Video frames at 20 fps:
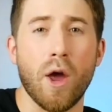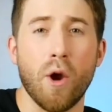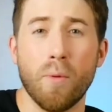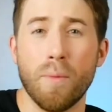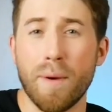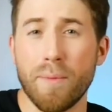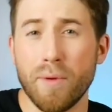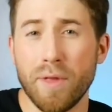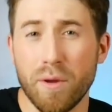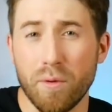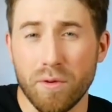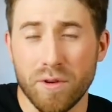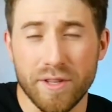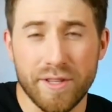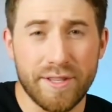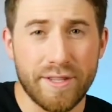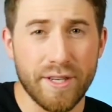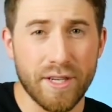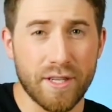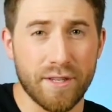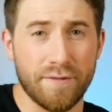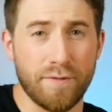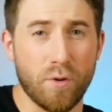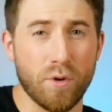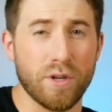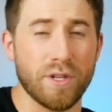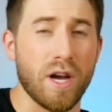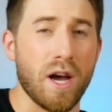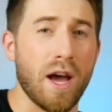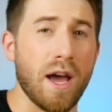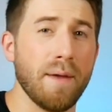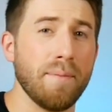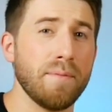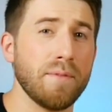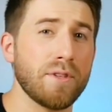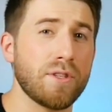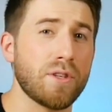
And remember that we're in 6/4 time,